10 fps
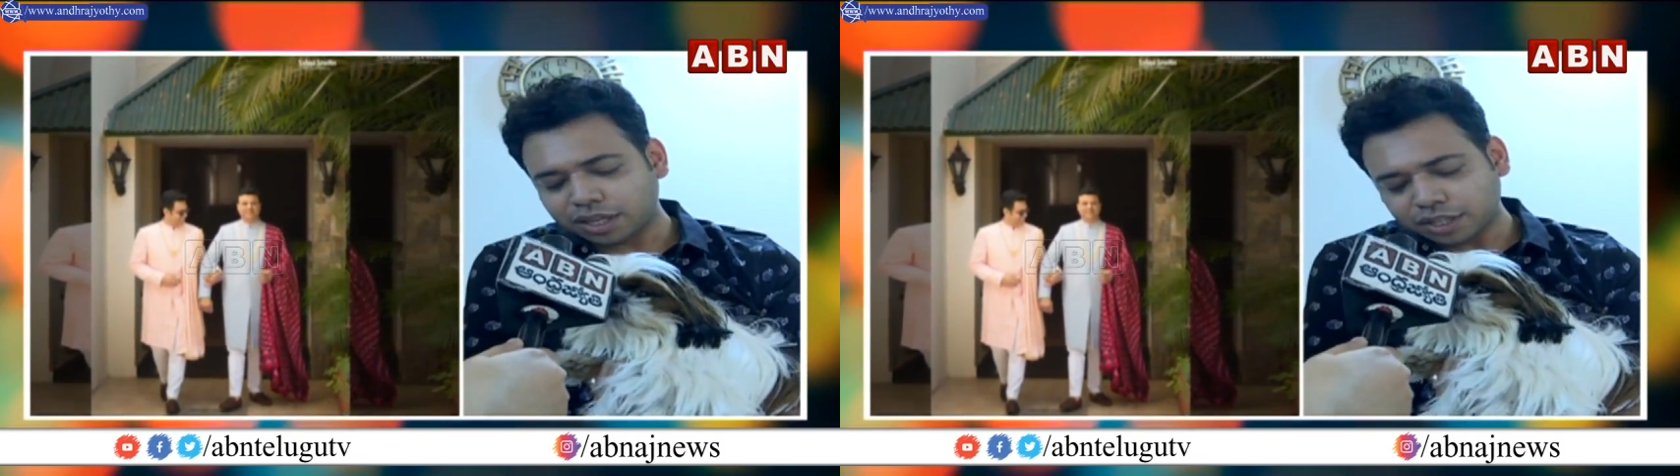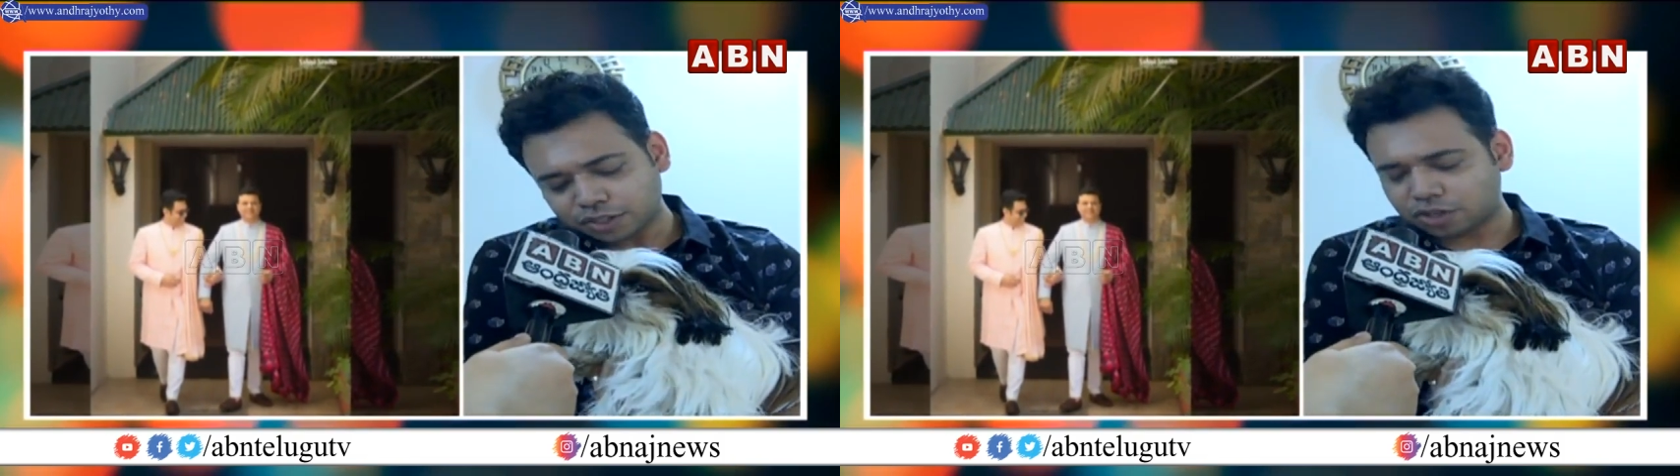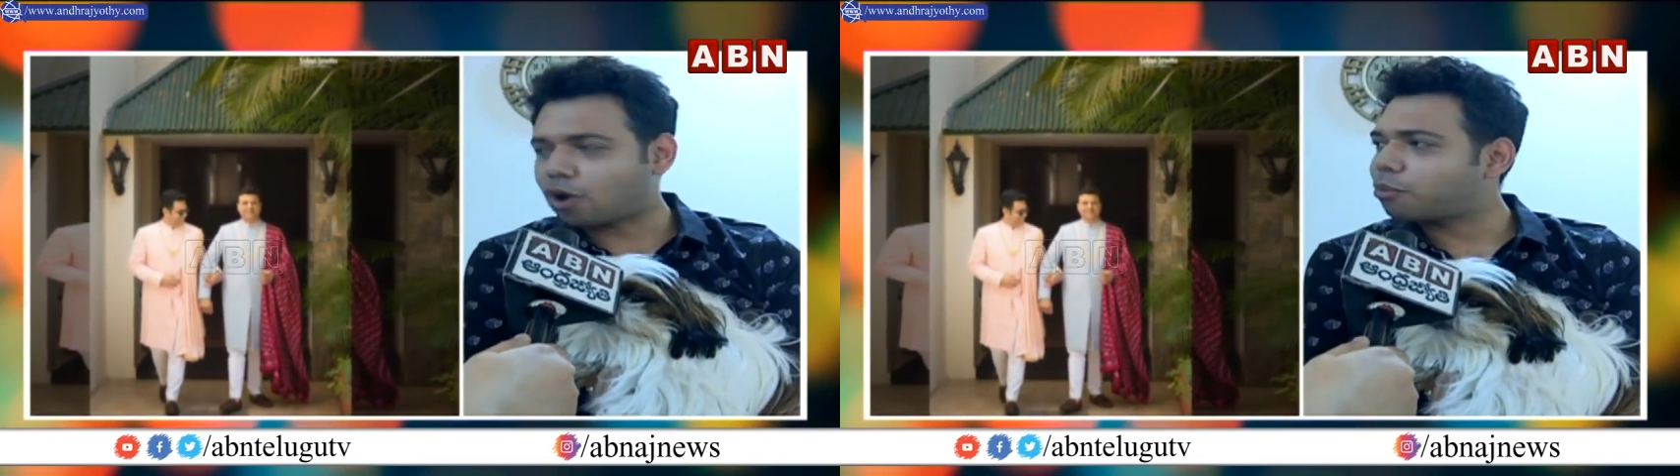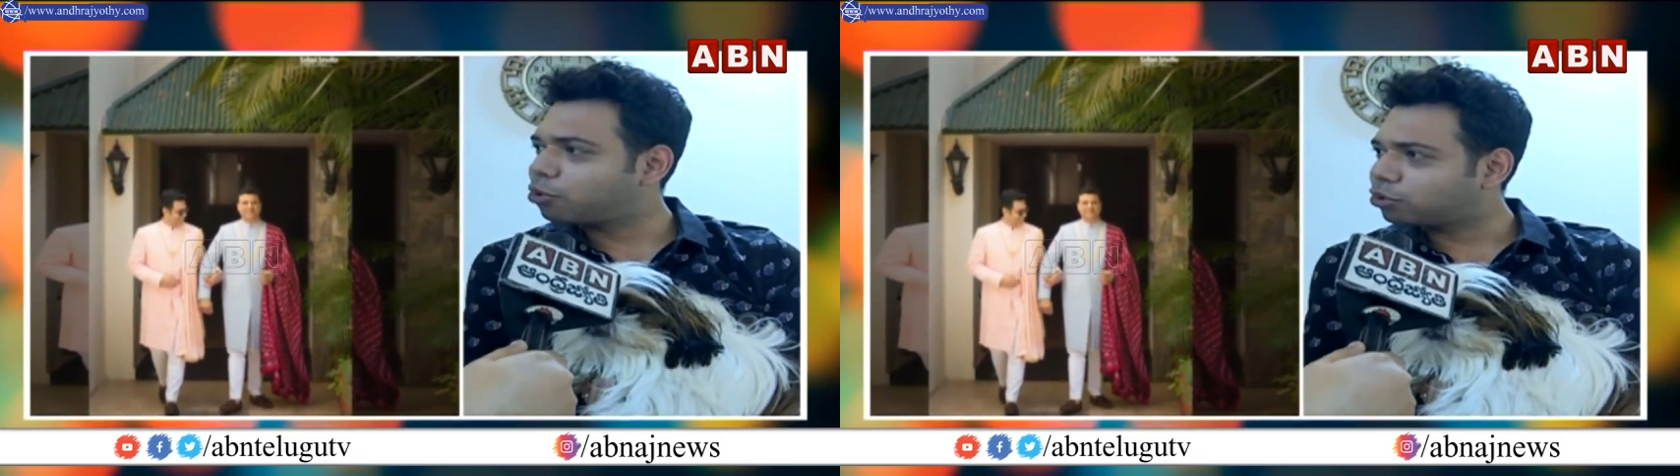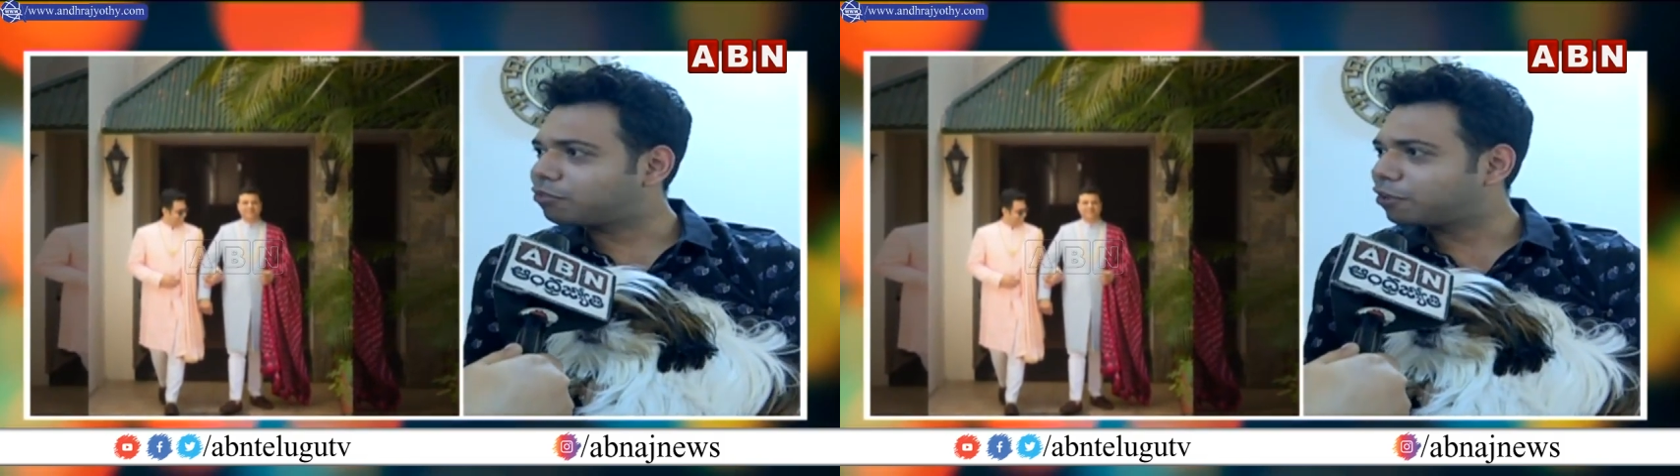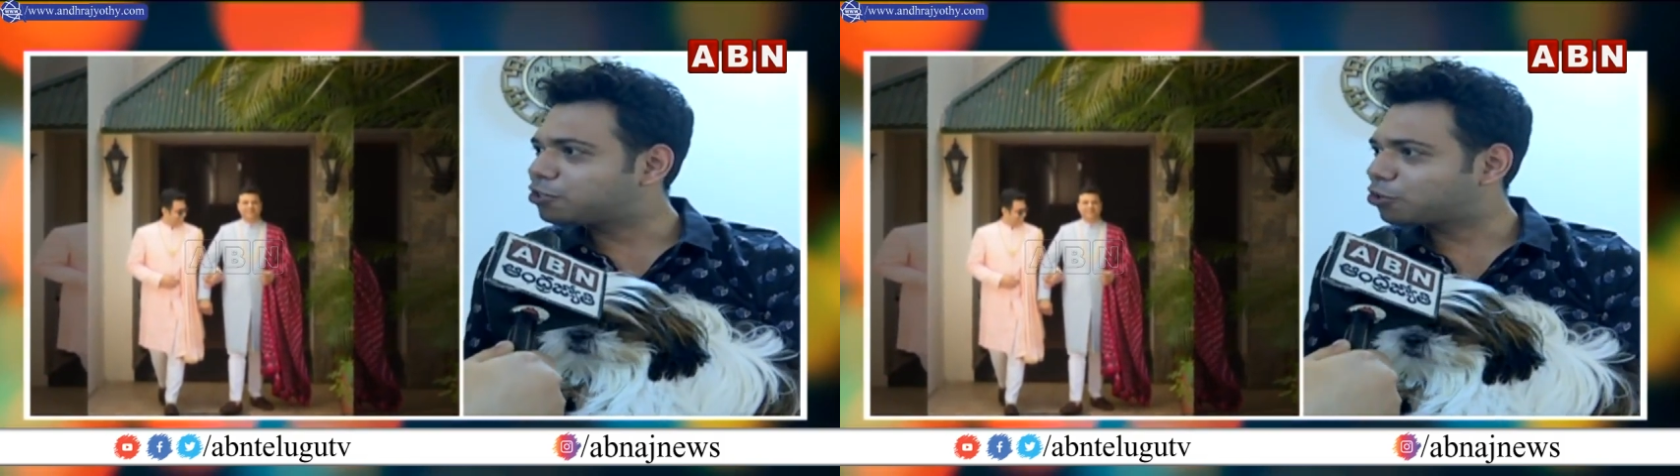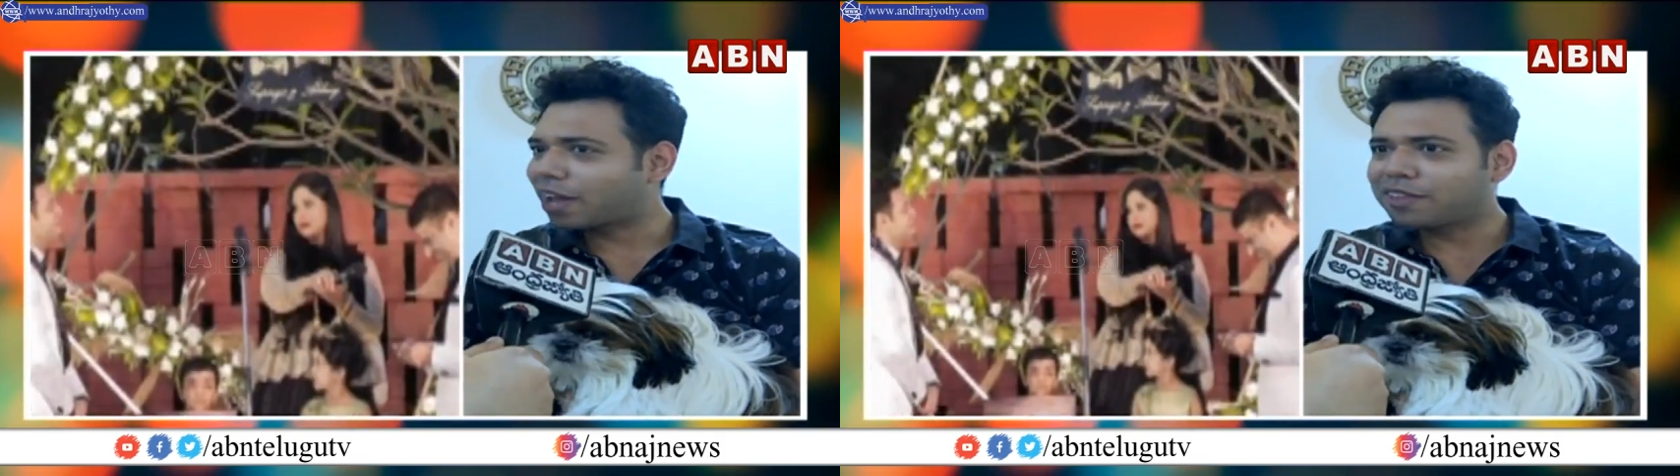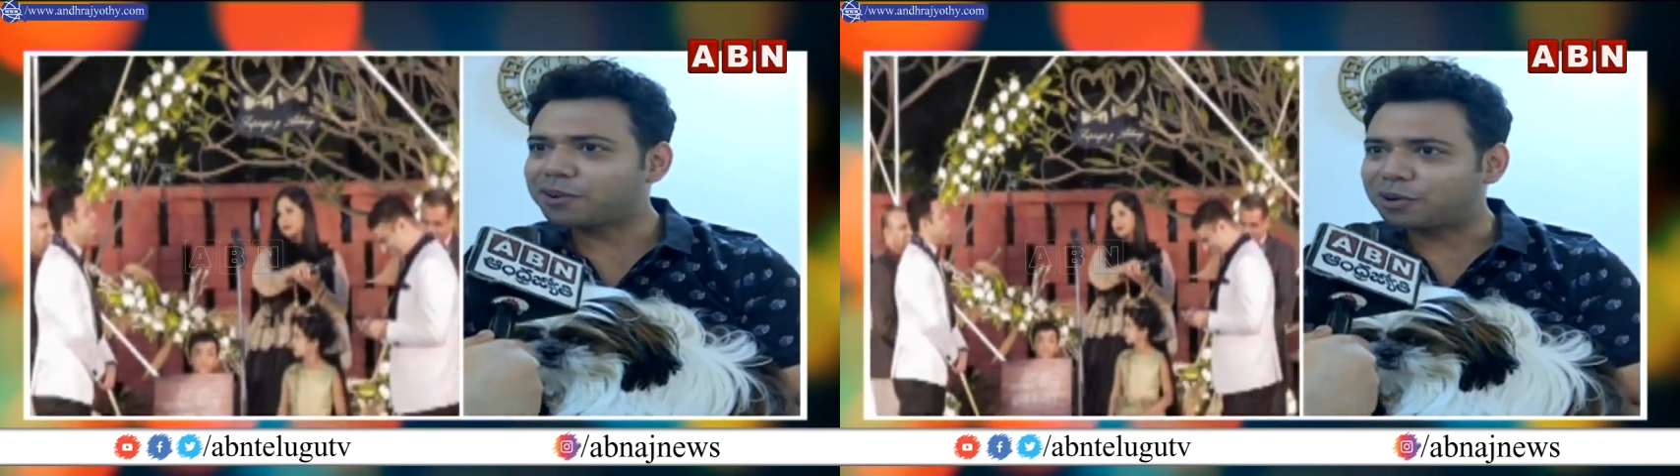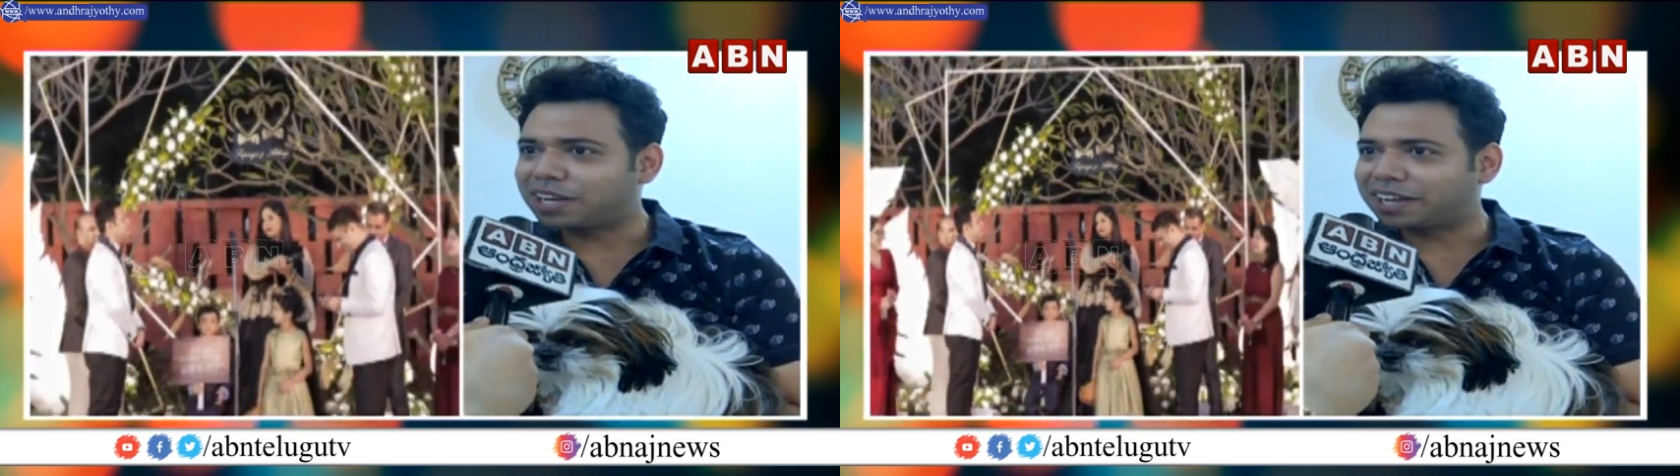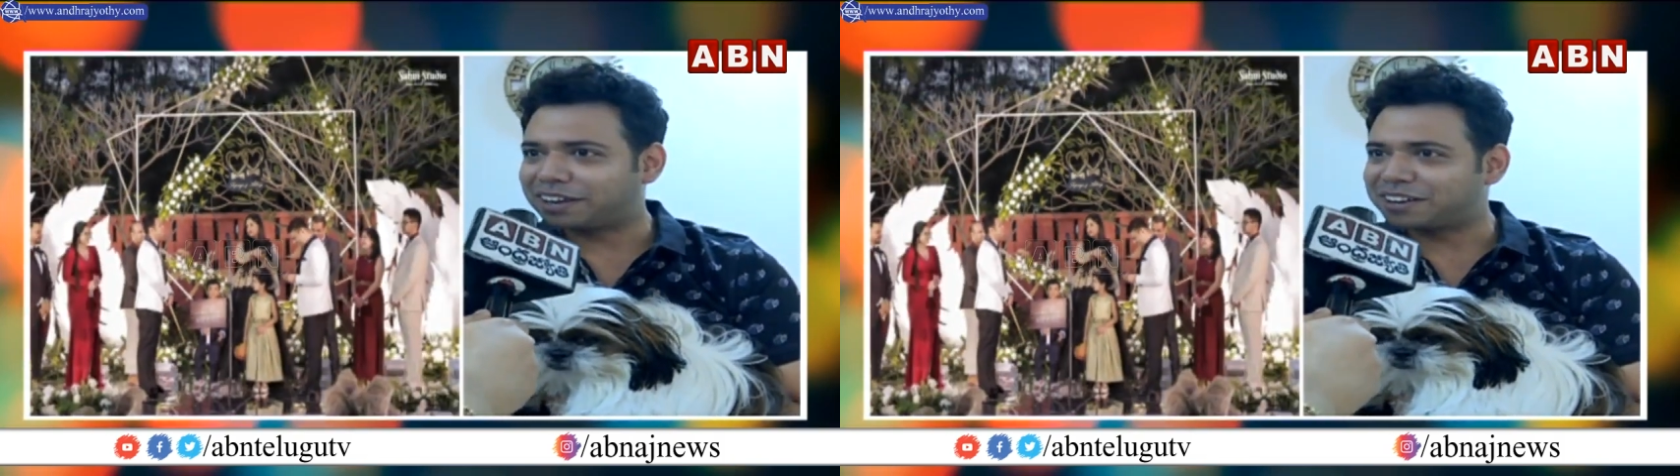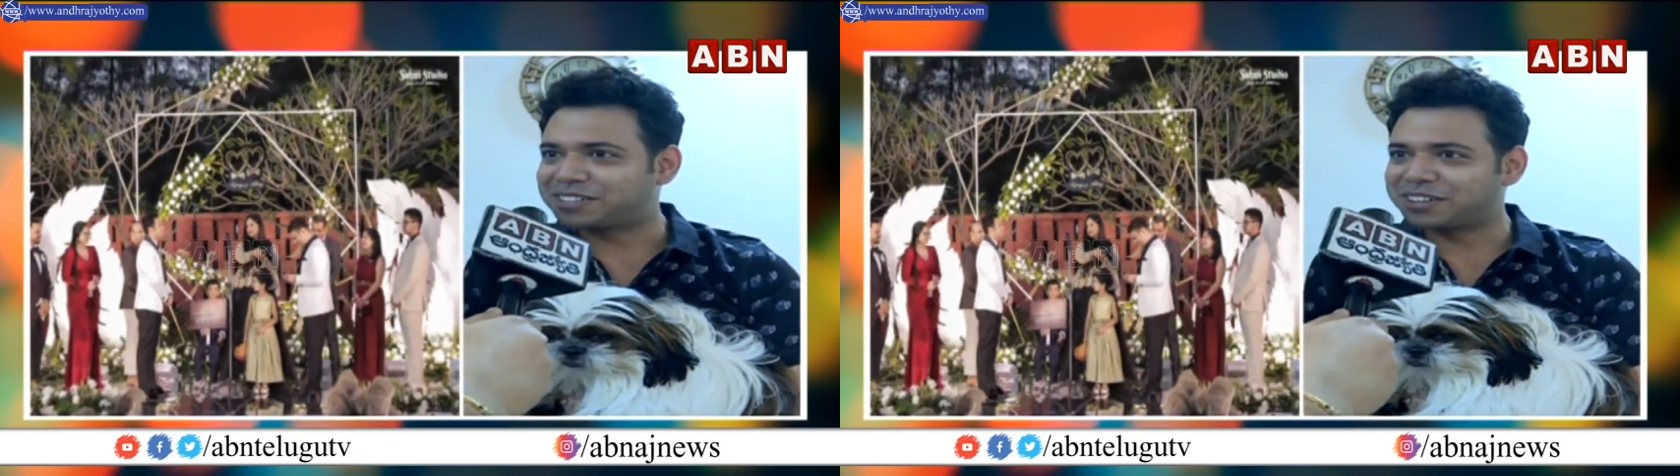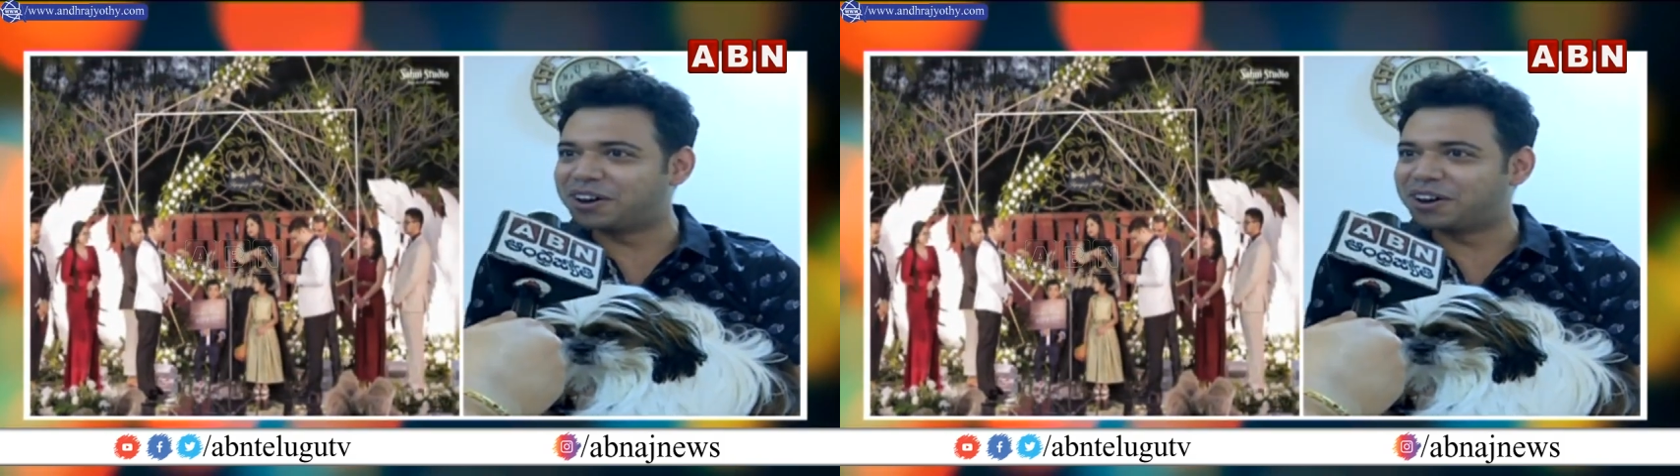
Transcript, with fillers: he saw both of us together only here. so